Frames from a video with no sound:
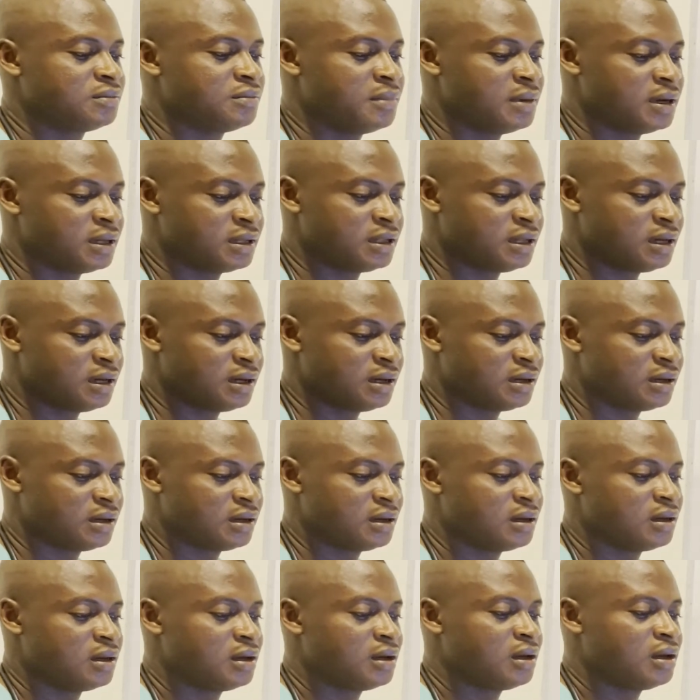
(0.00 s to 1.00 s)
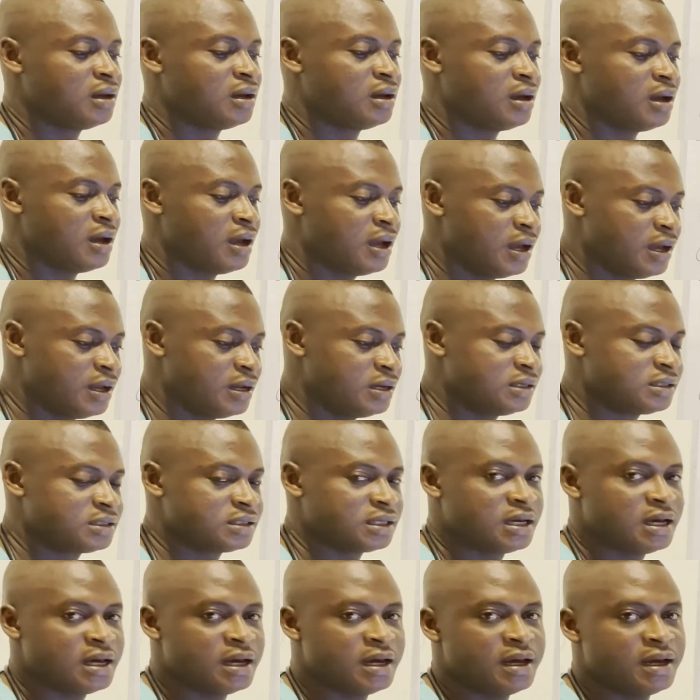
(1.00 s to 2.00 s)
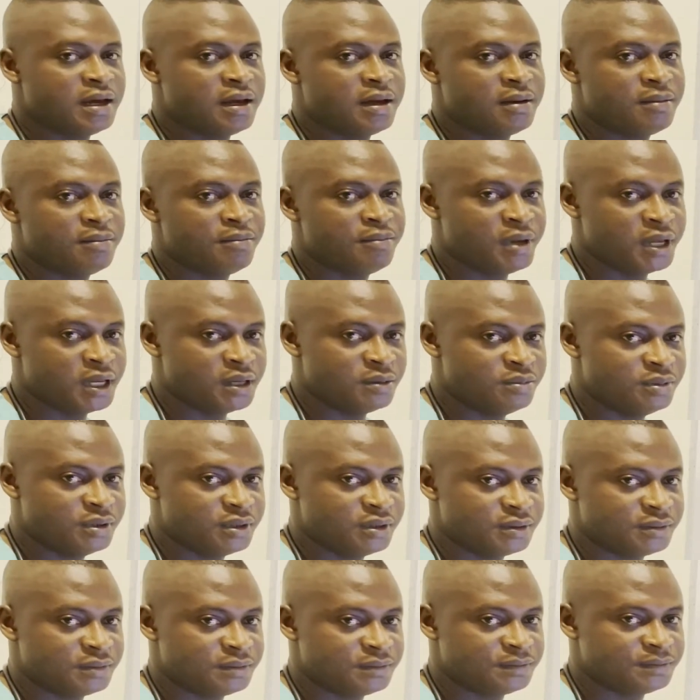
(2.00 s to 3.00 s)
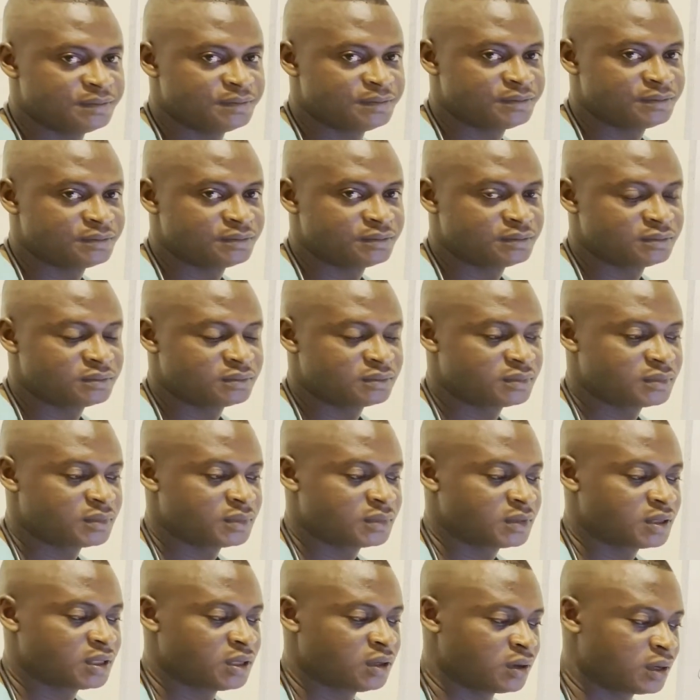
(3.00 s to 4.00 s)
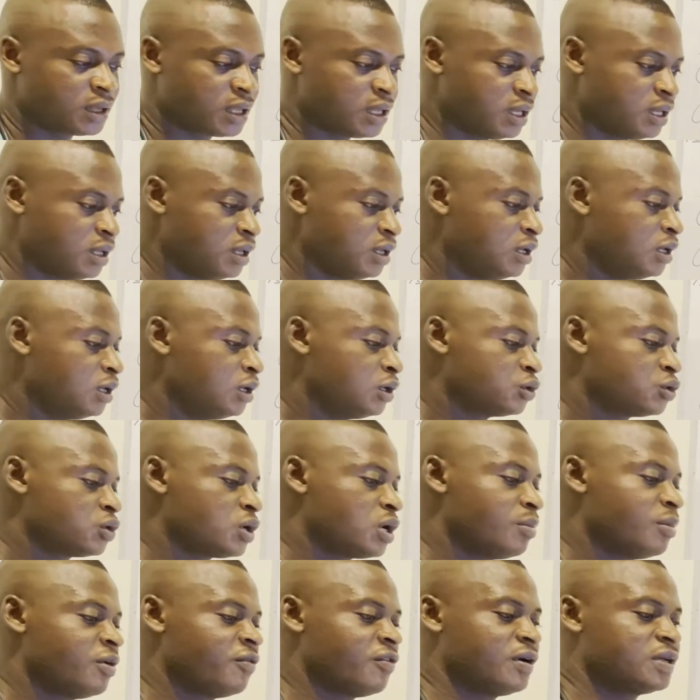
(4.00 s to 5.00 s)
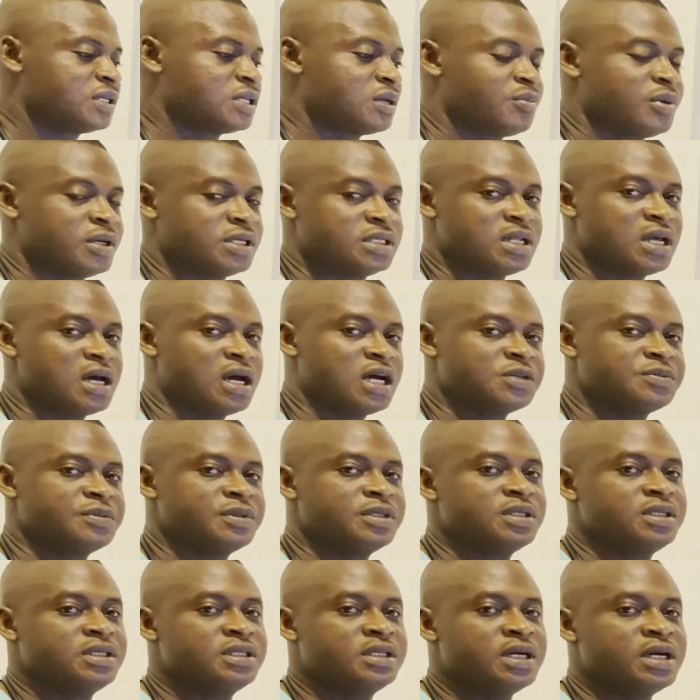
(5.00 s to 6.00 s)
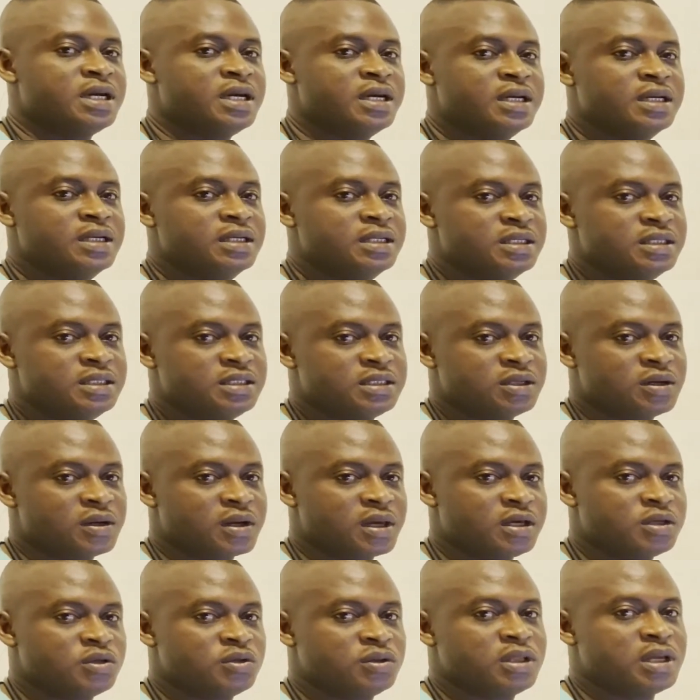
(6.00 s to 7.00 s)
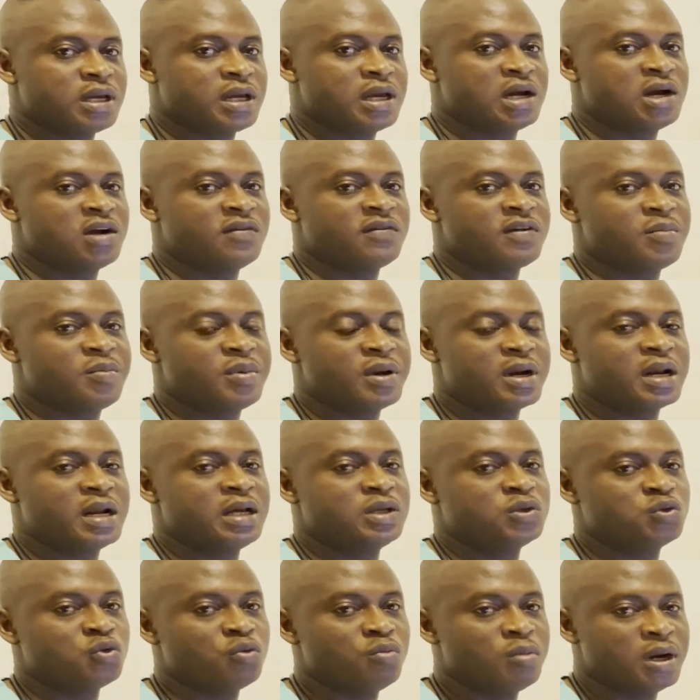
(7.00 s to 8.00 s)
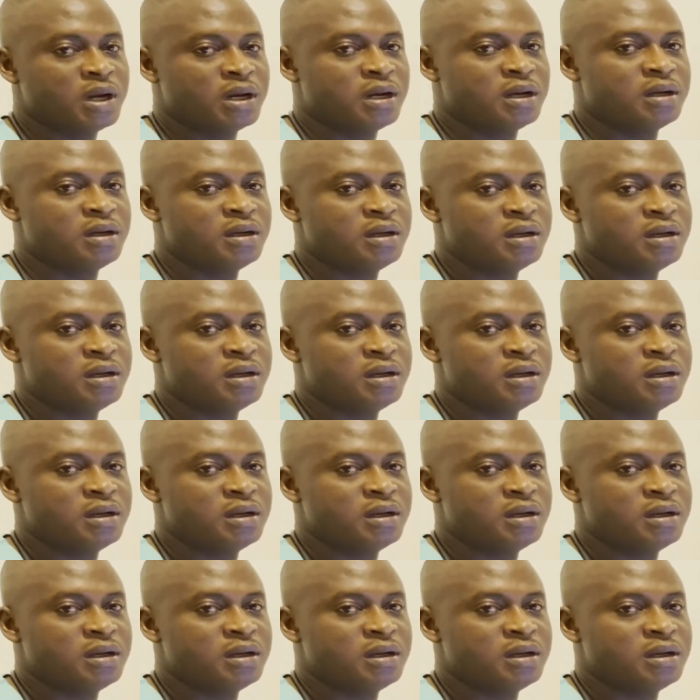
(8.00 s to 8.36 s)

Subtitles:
mother and her baby. Okay, so the midwife is a person that has been trained, okay, to take care of the pregnant woman